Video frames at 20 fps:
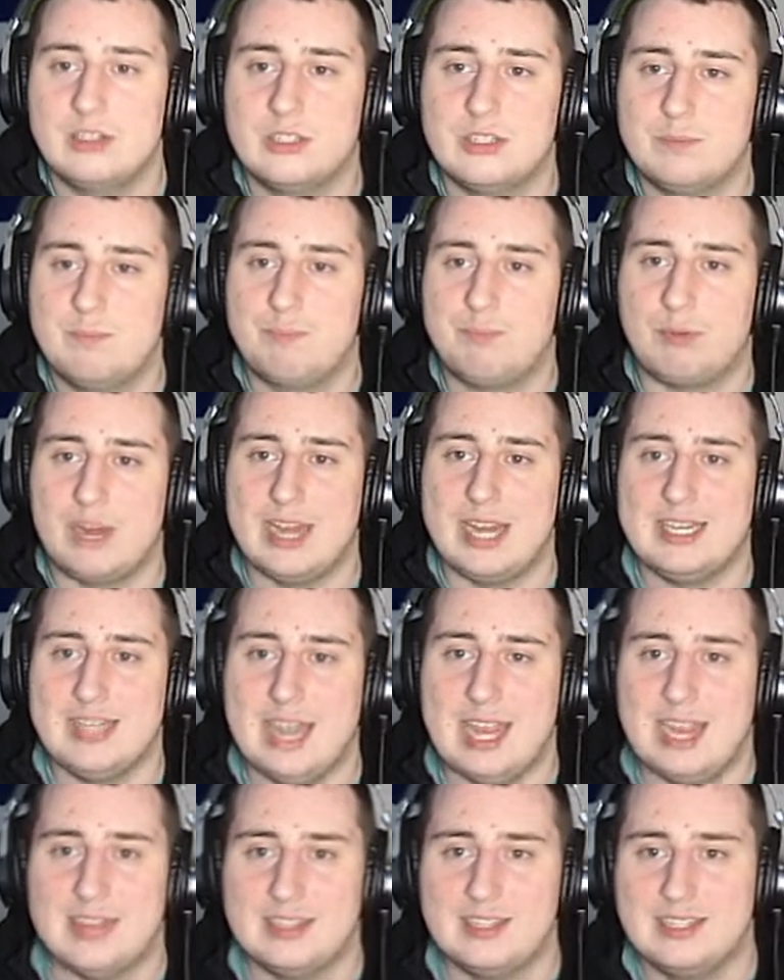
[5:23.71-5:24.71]
Just break
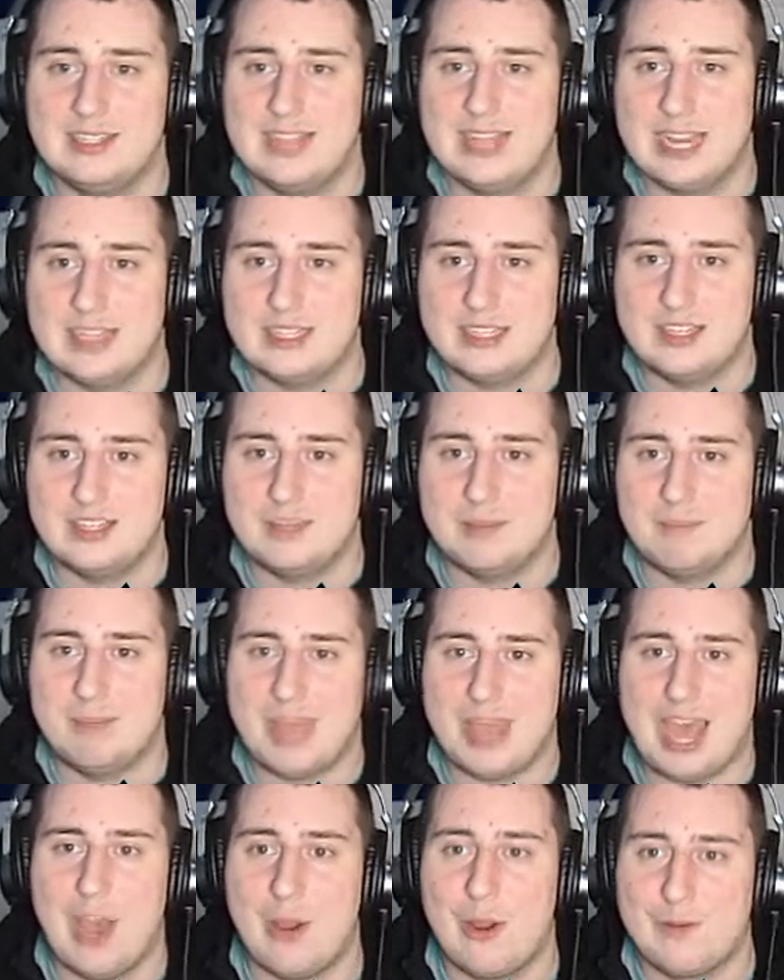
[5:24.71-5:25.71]
dance and dance to some
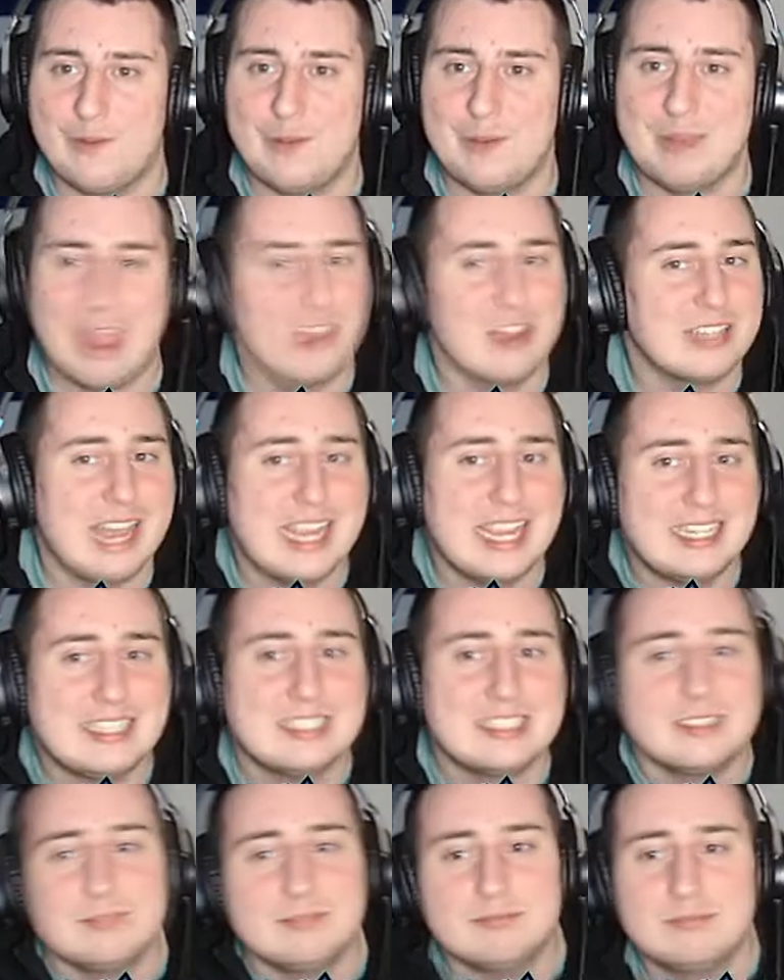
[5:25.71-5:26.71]
powerful music?
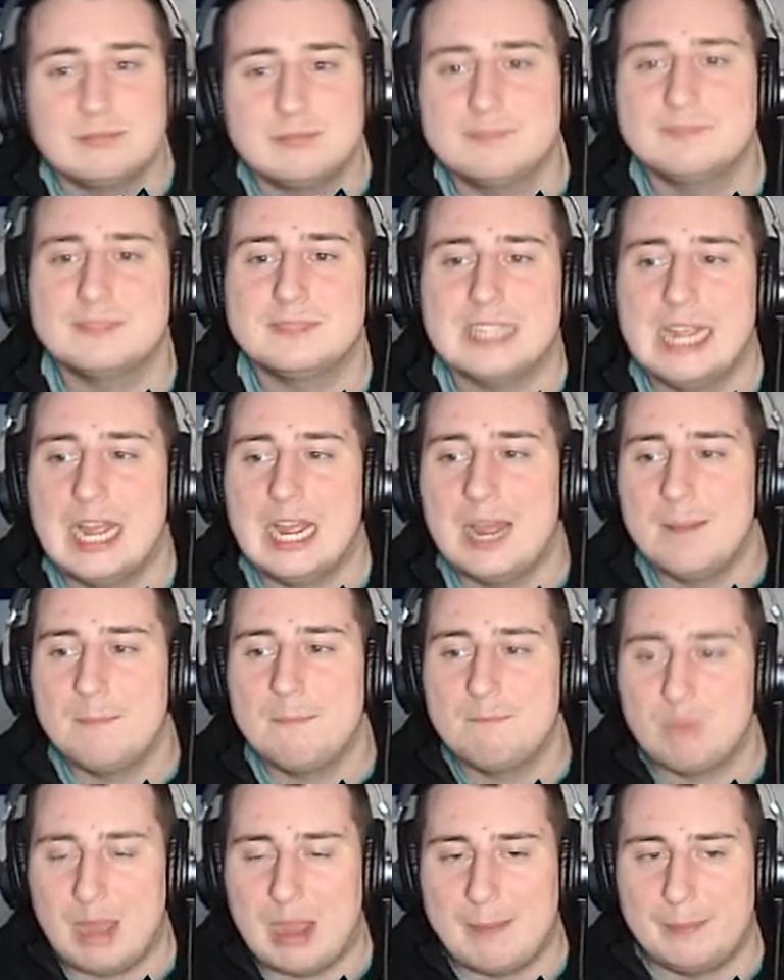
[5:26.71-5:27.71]

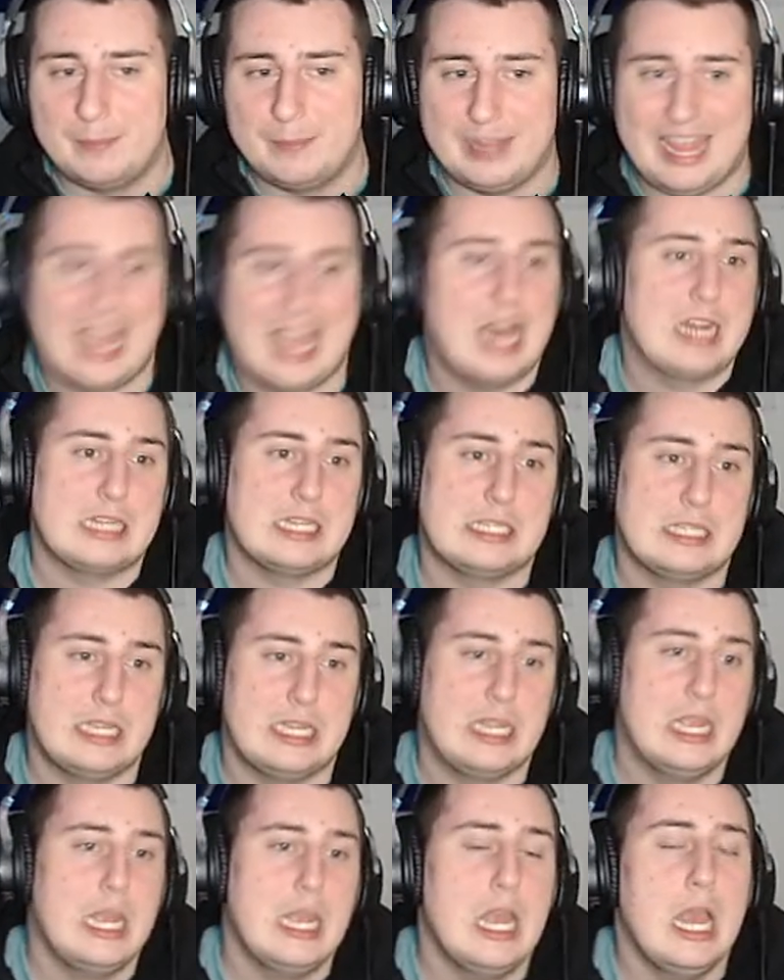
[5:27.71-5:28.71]
Probably,
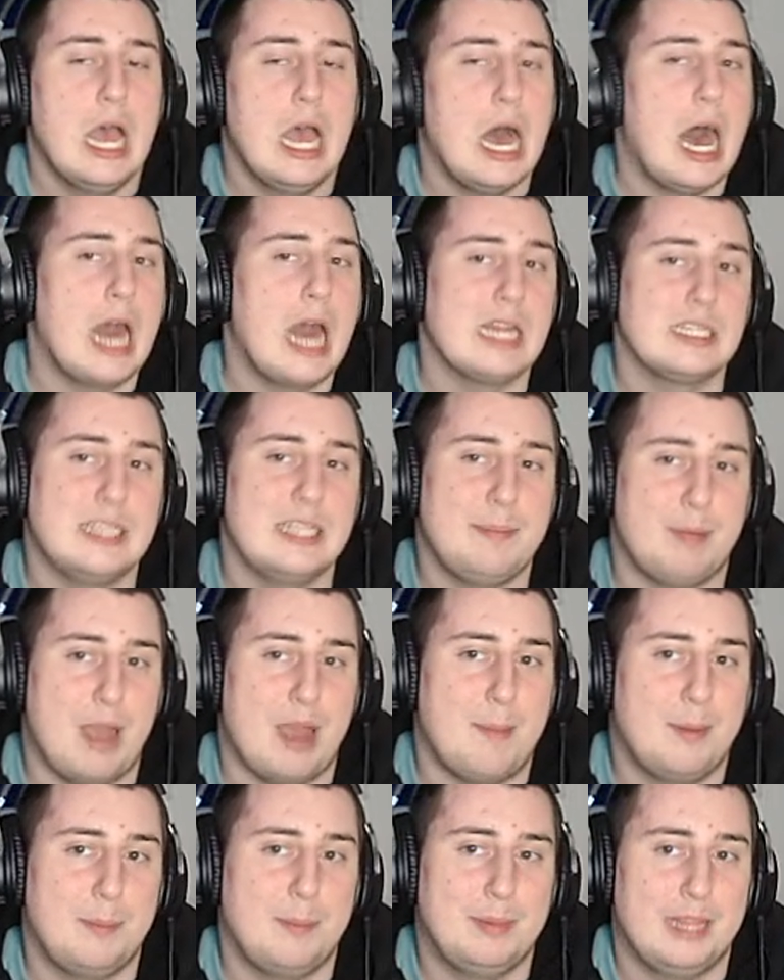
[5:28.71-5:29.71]
honestly. Honestly,
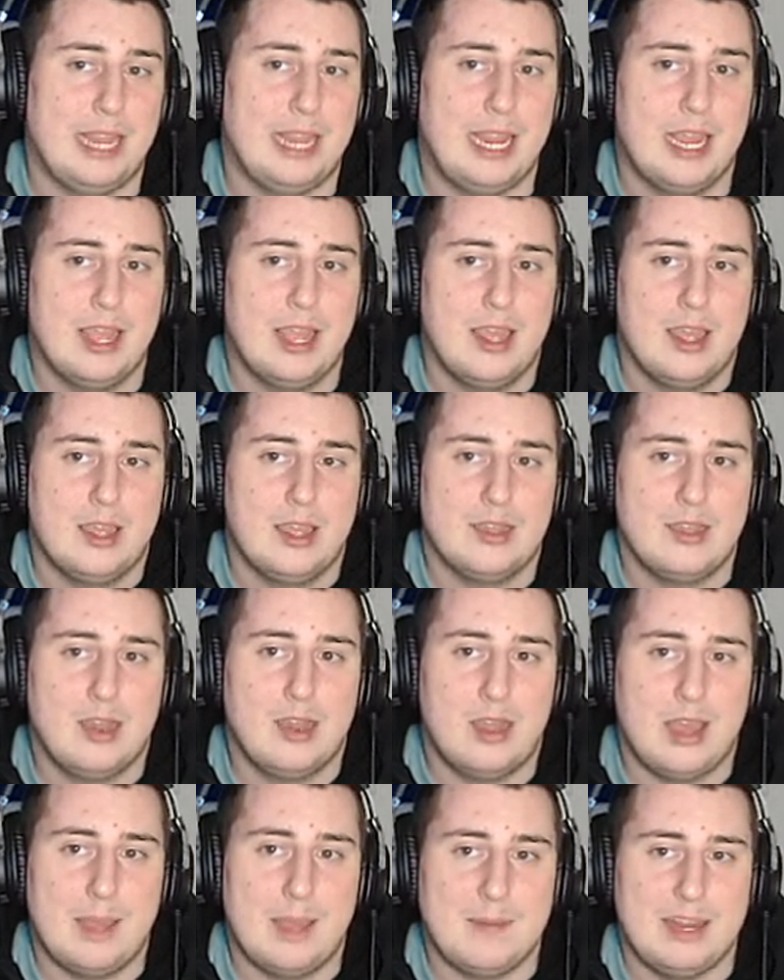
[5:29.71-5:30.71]
probably.
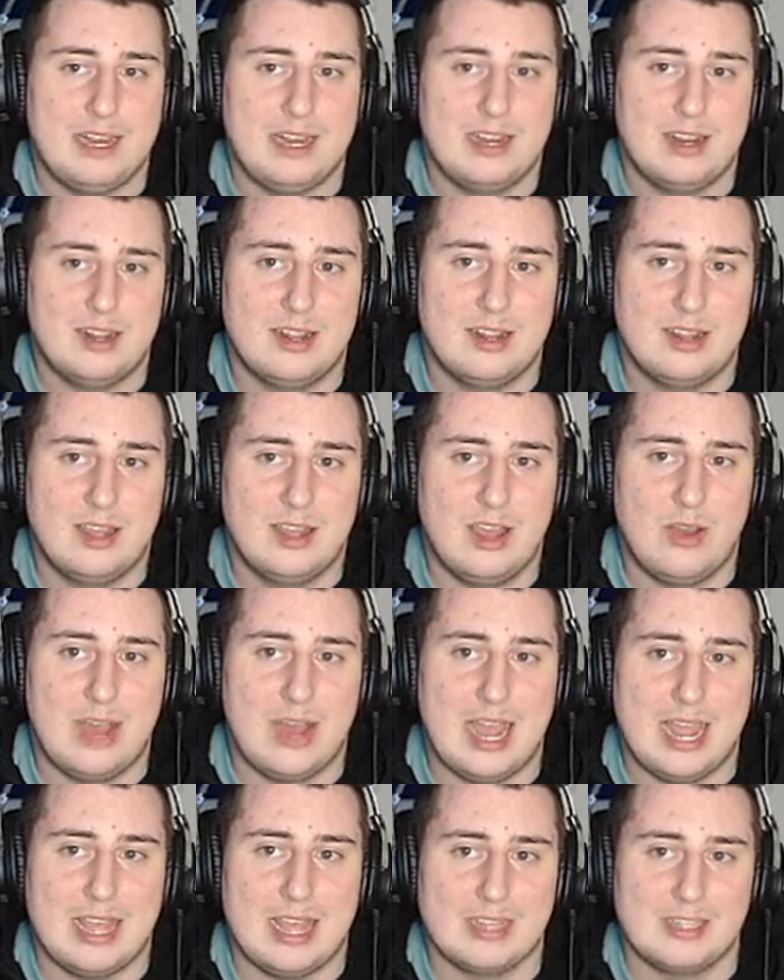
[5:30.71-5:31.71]
I mean, oh,
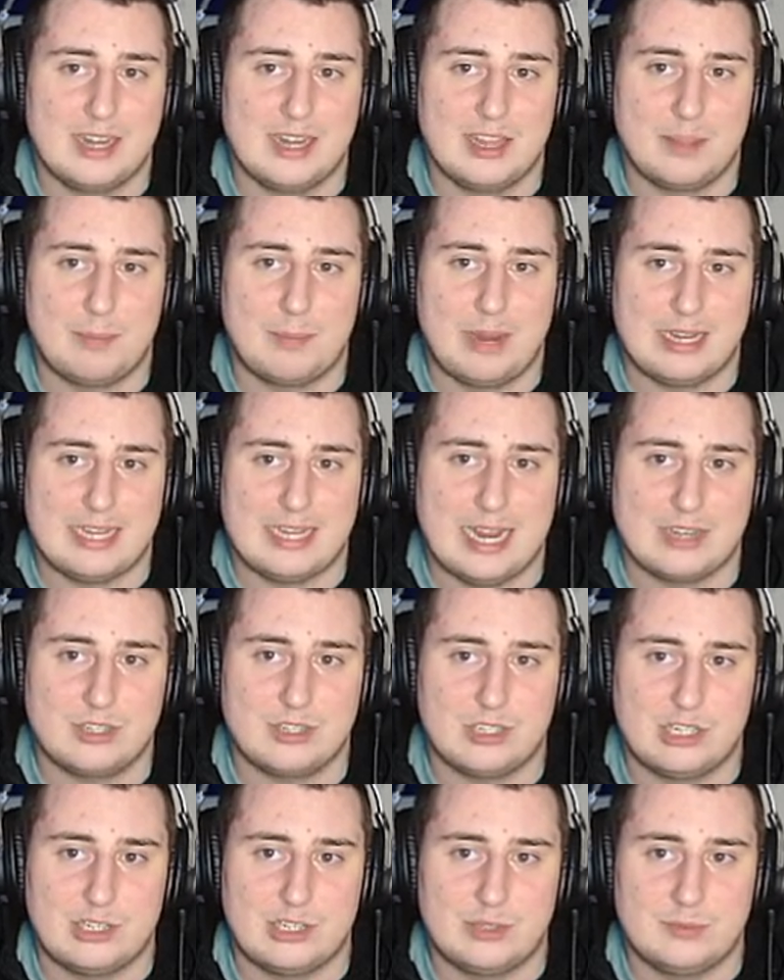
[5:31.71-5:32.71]
hi, that's another
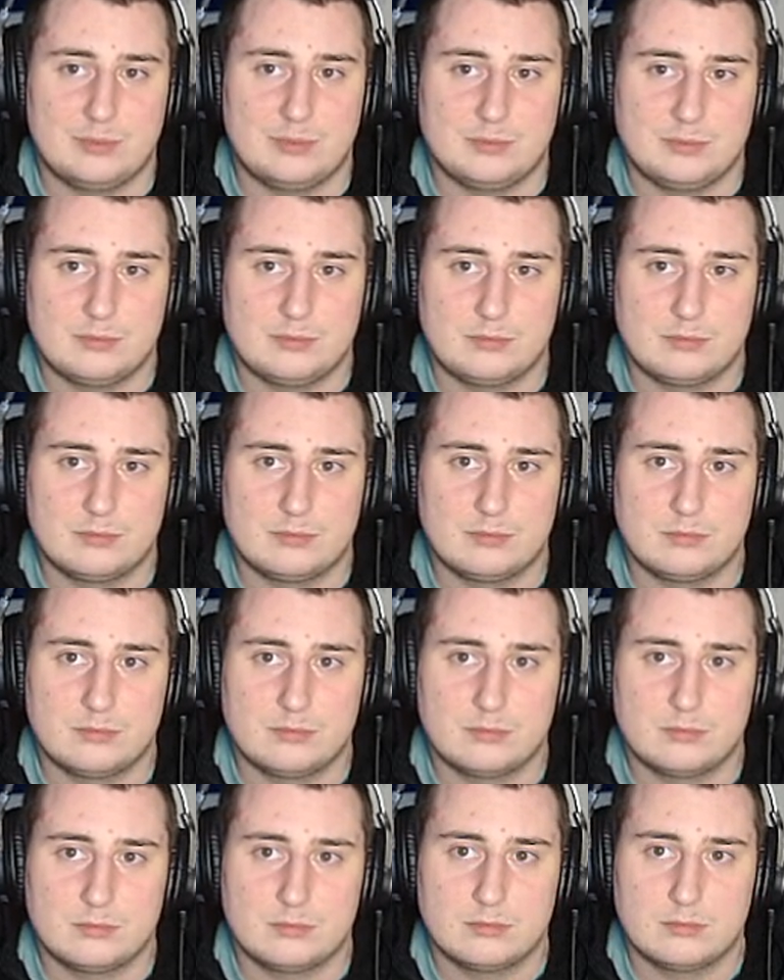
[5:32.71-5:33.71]
breakdancer dude.
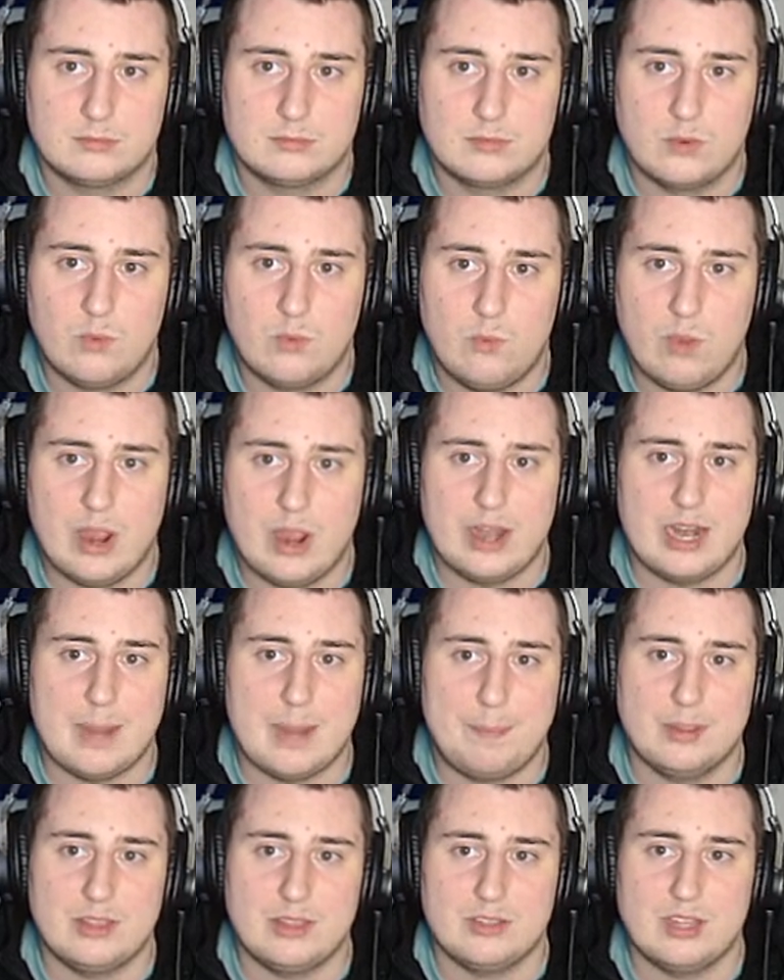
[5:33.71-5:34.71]
Where did I
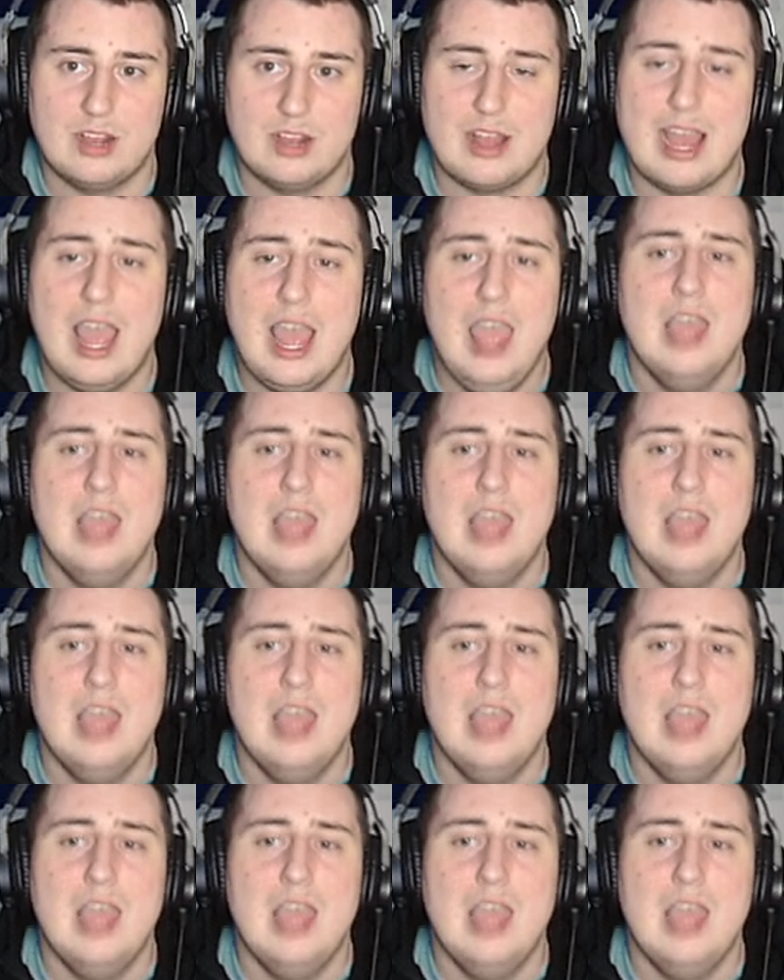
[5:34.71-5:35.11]
put those sunglasses?